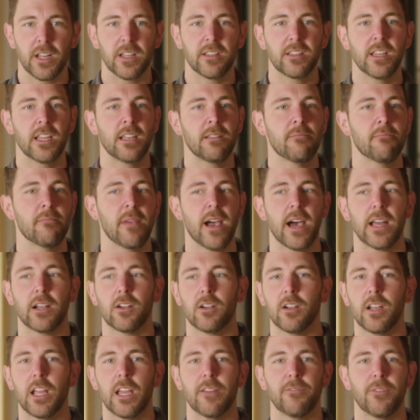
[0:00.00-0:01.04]
It didn't
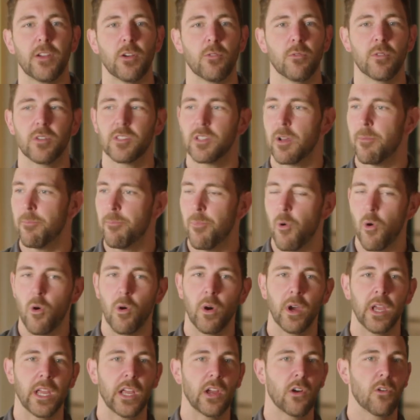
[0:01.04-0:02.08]
matter if it was a boy